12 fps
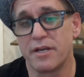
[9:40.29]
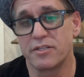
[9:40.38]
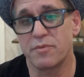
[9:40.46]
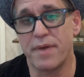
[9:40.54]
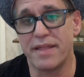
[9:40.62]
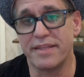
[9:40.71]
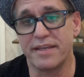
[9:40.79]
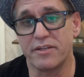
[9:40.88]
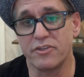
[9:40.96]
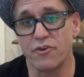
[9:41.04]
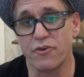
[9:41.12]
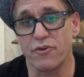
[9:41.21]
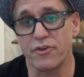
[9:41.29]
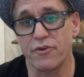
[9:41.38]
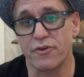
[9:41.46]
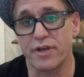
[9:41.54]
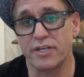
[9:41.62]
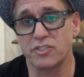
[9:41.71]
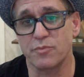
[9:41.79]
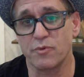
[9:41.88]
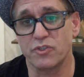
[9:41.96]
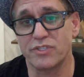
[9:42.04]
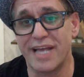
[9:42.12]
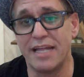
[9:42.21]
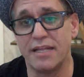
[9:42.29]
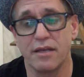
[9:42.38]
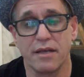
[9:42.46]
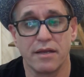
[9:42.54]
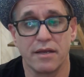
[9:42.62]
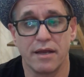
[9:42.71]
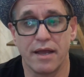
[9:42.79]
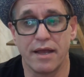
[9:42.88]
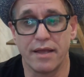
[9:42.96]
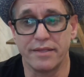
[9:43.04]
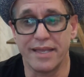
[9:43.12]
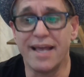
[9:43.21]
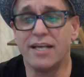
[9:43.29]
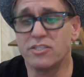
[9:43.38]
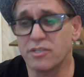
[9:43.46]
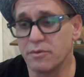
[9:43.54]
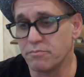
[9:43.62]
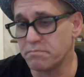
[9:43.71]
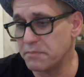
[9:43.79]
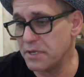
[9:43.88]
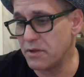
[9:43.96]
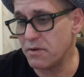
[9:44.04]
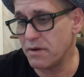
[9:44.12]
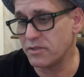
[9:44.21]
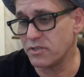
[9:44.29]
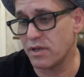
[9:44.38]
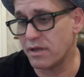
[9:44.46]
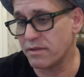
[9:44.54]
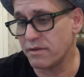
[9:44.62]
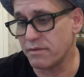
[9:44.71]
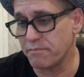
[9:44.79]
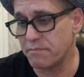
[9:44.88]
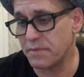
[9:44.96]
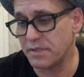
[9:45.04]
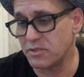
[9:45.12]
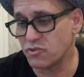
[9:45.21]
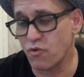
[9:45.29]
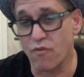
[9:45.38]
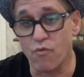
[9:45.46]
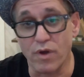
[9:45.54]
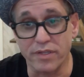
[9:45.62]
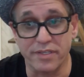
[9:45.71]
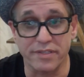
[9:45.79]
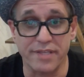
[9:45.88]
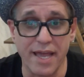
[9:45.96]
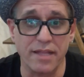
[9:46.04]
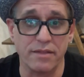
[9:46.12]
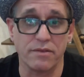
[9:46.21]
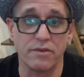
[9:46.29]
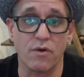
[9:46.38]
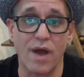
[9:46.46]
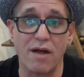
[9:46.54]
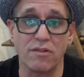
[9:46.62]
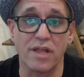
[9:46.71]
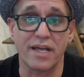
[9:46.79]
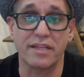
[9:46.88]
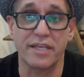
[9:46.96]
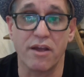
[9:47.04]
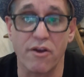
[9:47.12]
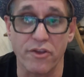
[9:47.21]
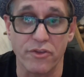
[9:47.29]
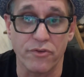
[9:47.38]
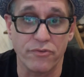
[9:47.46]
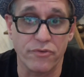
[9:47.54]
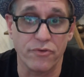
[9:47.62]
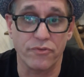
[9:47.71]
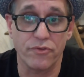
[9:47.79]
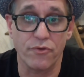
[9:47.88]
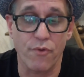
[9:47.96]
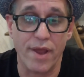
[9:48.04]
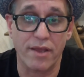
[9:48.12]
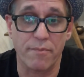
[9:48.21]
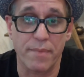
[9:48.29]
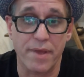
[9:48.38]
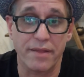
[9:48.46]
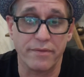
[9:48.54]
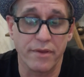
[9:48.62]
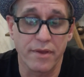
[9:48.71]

depending on your customer set. And you ask them, on a score of 1 to 10, how likely are you to recommend